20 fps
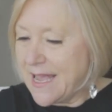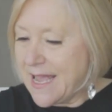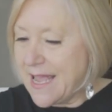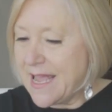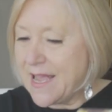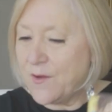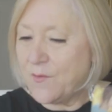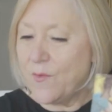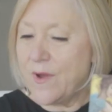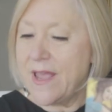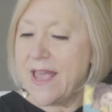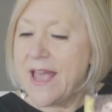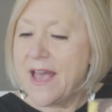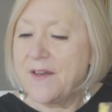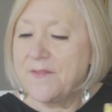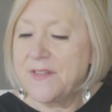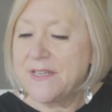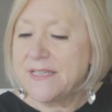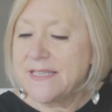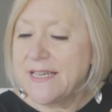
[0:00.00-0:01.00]
And we
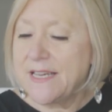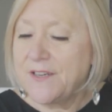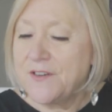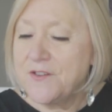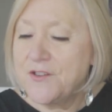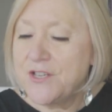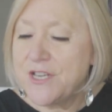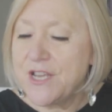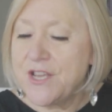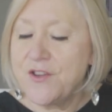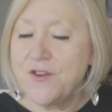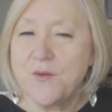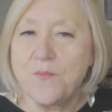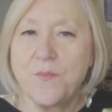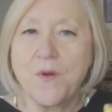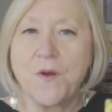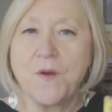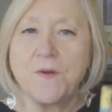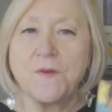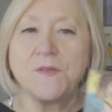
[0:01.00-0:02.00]
have this energy. Your
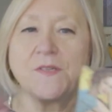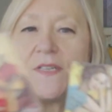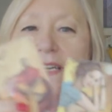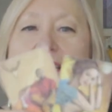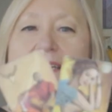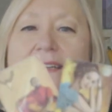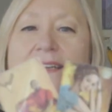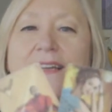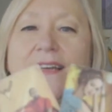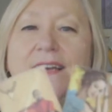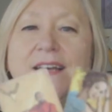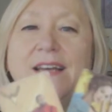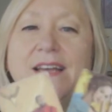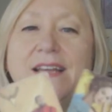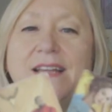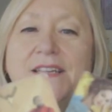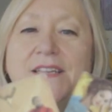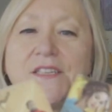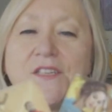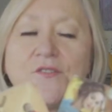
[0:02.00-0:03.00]
person
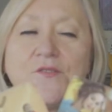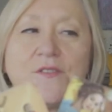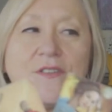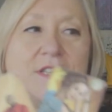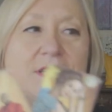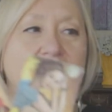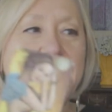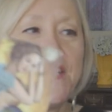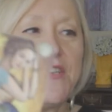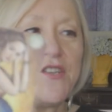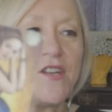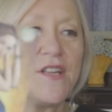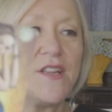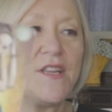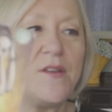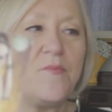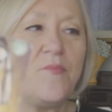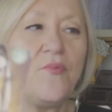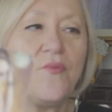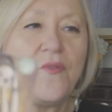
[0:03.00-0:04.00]
is
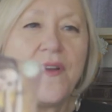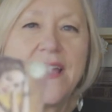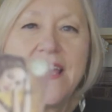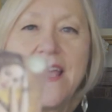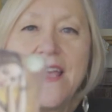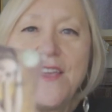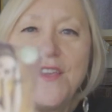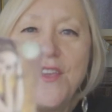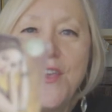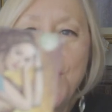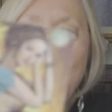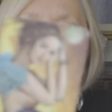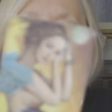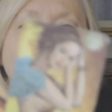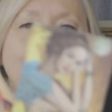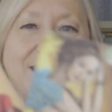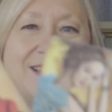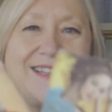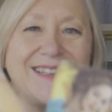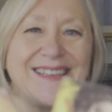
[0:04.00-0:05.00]
strategically bringing you
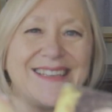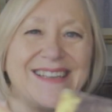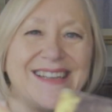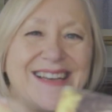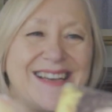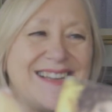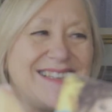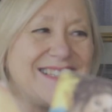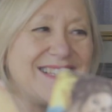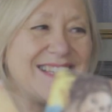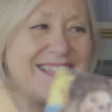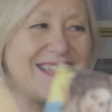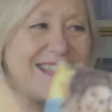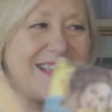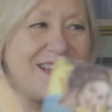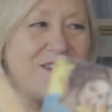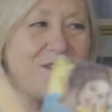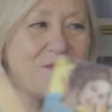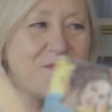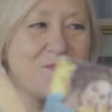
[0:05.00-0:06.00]
in to
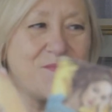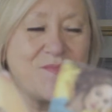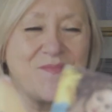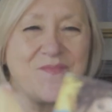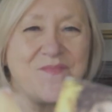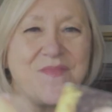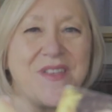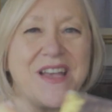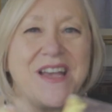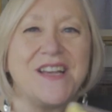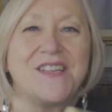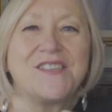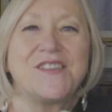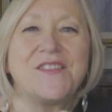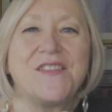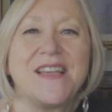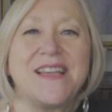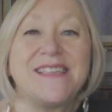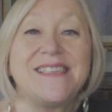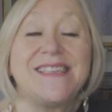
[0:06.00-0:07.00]
them.
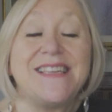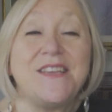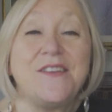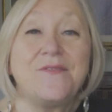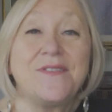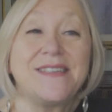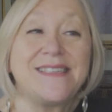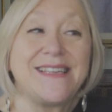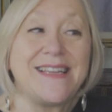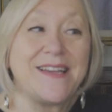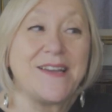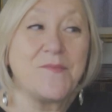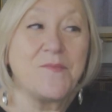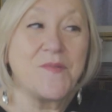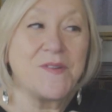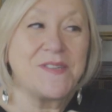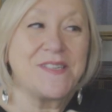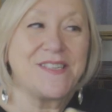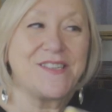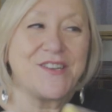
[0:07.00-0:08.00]
So they see you as the
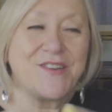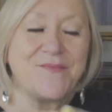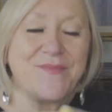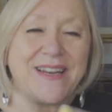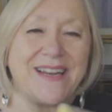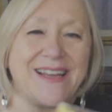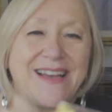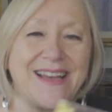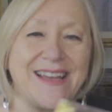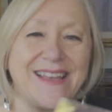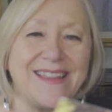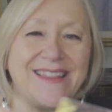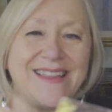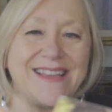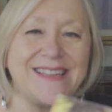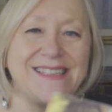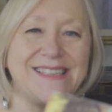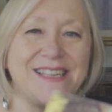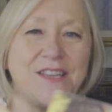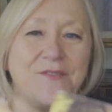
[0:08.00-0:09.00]
Empress Gemini.
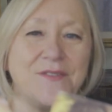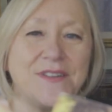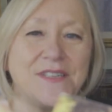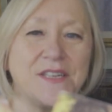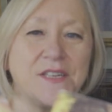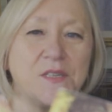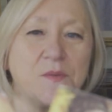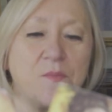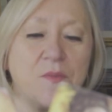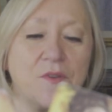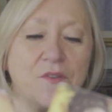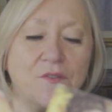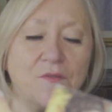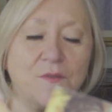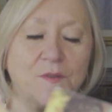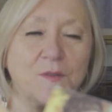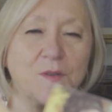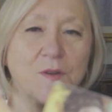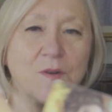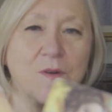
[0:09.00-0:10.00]
They see you as this
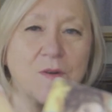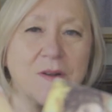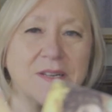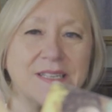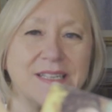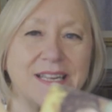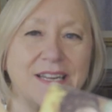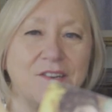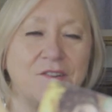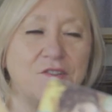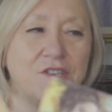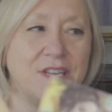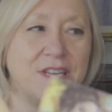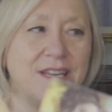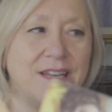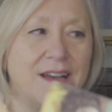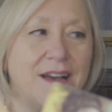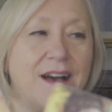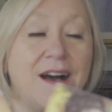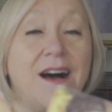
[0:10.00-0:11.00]
beautiful Taurus
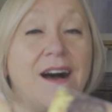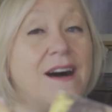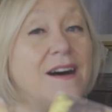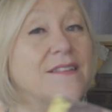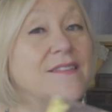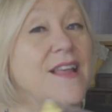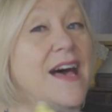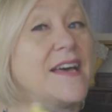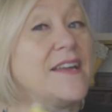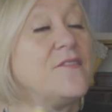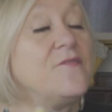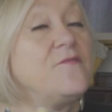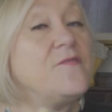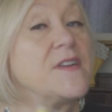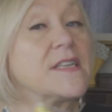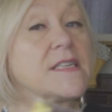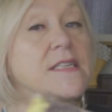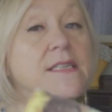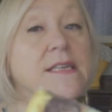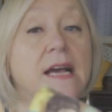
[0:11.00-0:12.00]
energy. A lot of
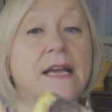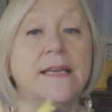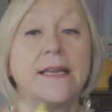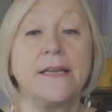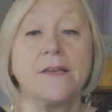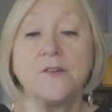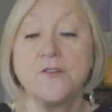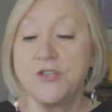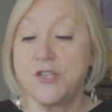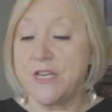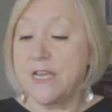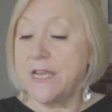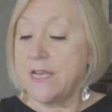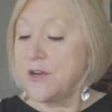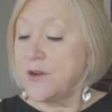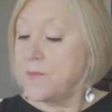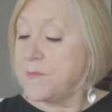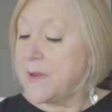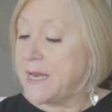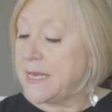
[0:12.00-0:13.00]
fixed sign energy
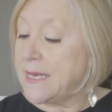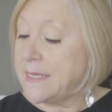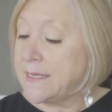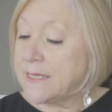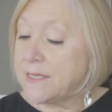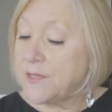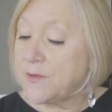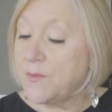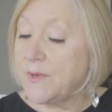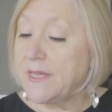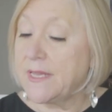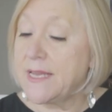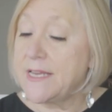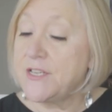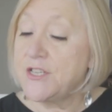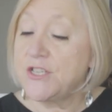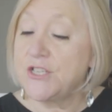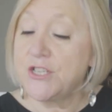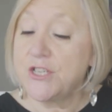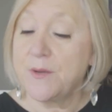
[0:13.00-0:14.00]
here, meaning that the
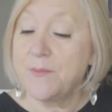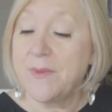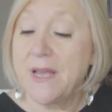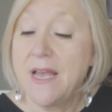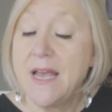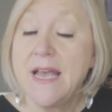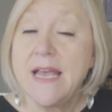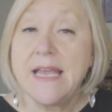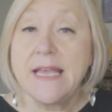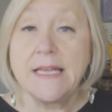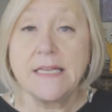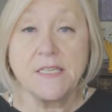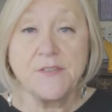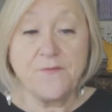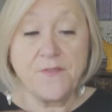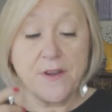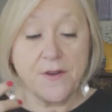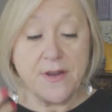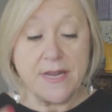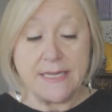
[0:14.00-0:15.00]
relationship is
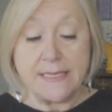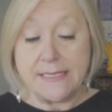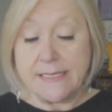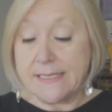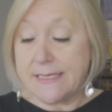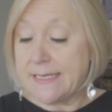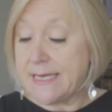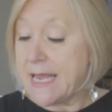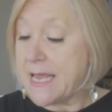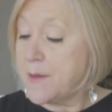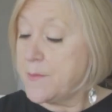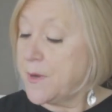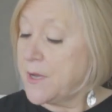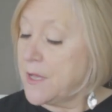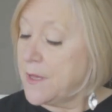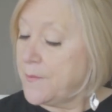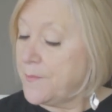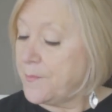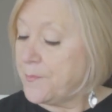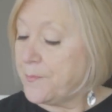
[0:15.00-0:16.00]
very
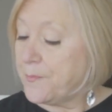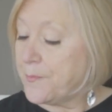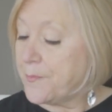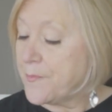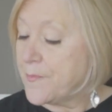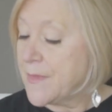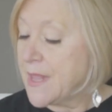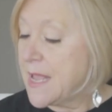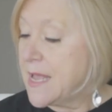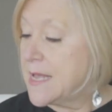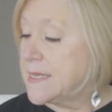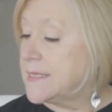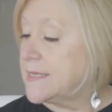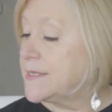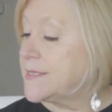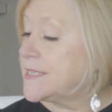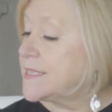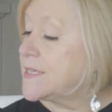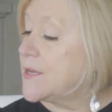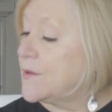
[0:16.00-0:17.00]
stable.
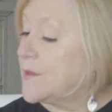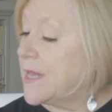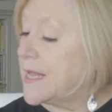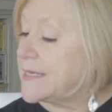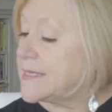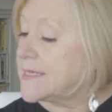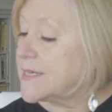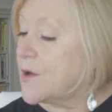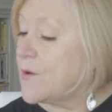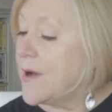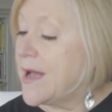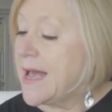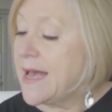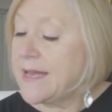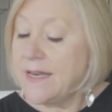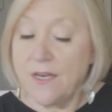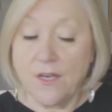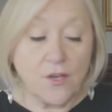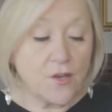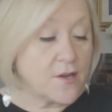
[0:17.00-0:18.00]
So let's go
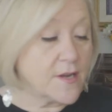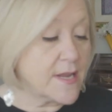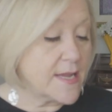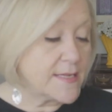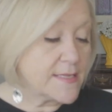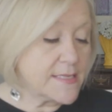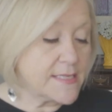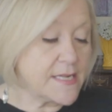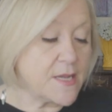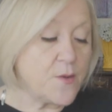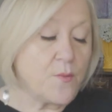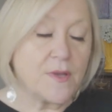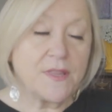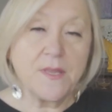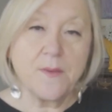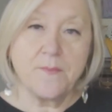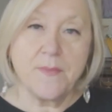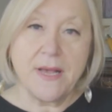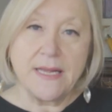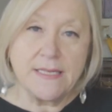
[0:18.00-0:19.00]
ahead and look and see
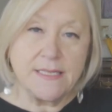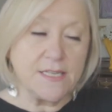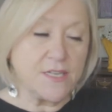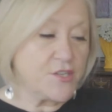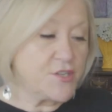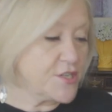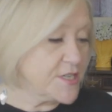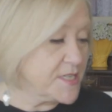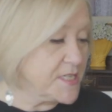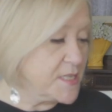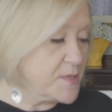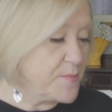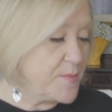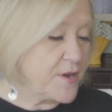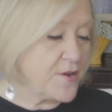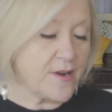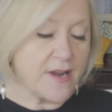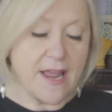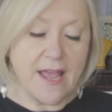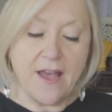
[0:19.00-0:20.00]
what the messages
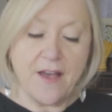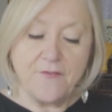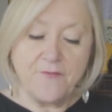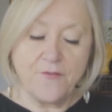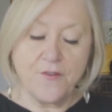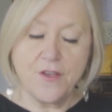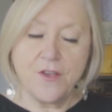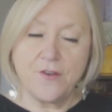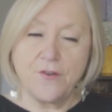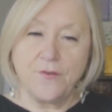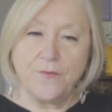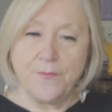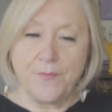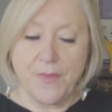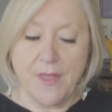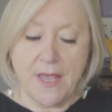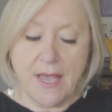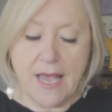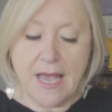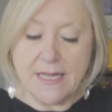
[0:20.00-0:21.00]
Spirit has for
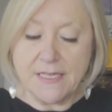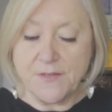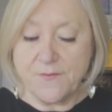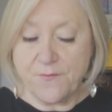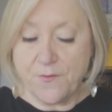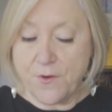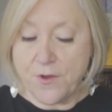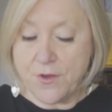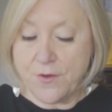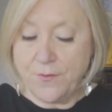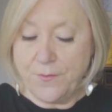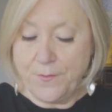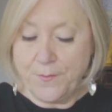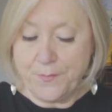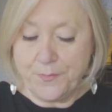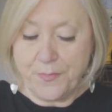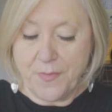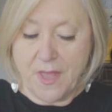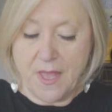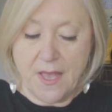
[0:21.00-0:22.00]
you
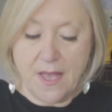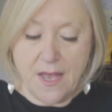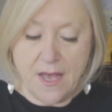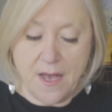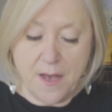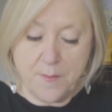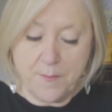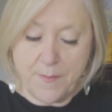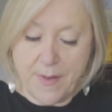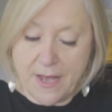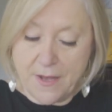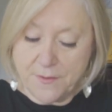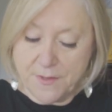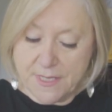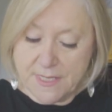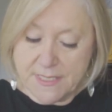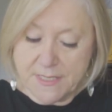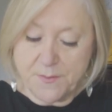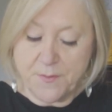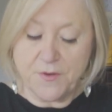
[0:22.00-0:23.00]
about
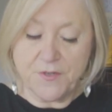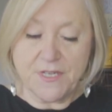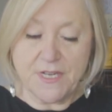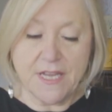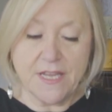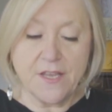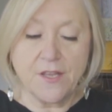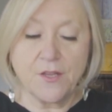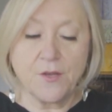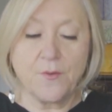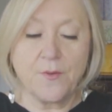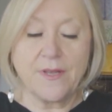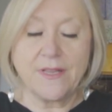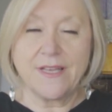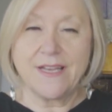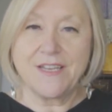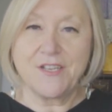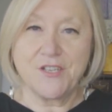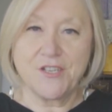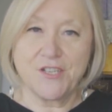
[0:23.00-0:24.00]
this particular
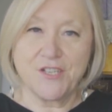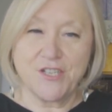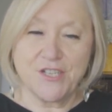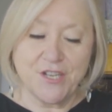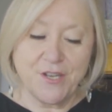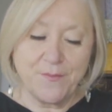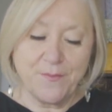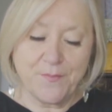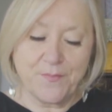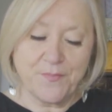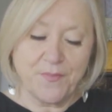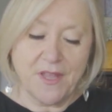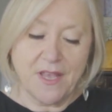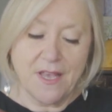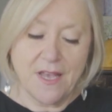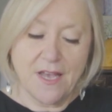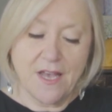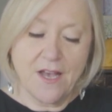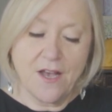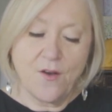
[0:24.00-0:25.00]
relationship.
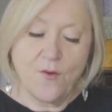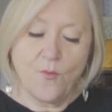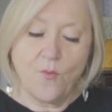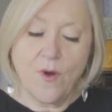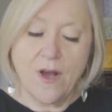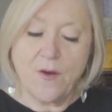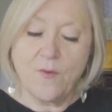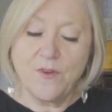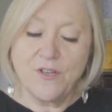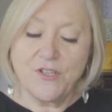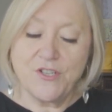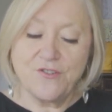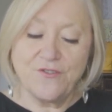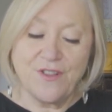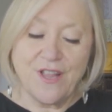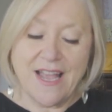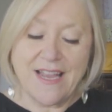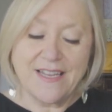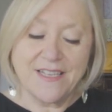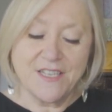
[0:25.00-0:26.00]
What would you
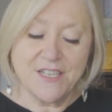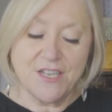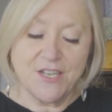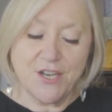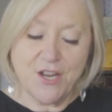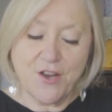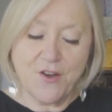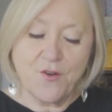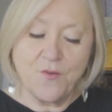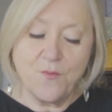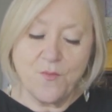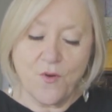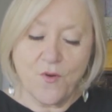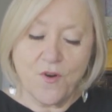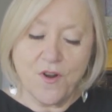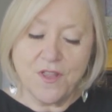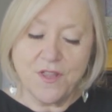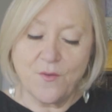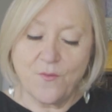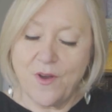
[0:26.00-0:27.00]
like to know
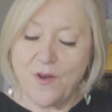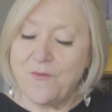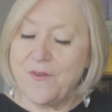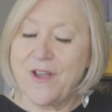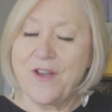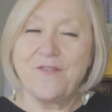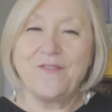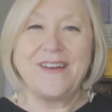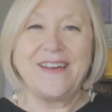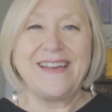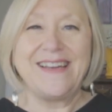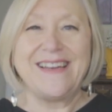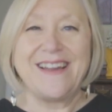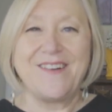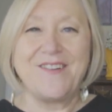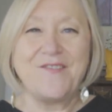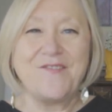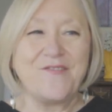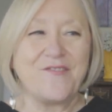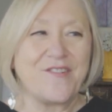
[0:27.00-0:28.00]
more than what we already
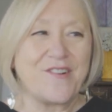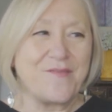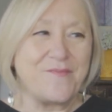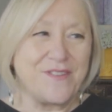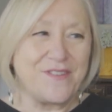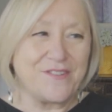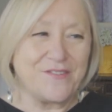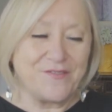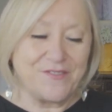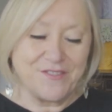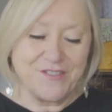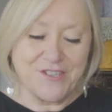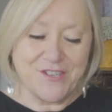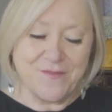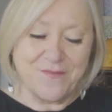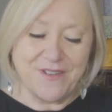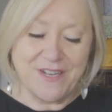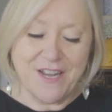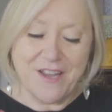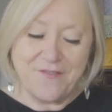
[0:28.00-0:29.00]
know for our beautiful
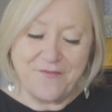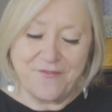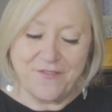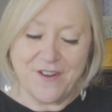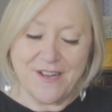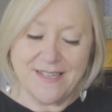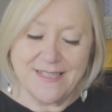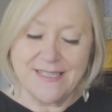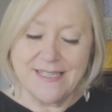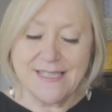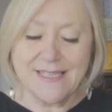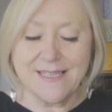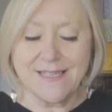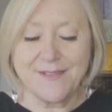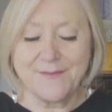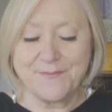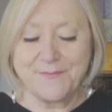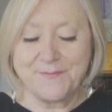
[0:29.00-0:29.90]
Gemini friends?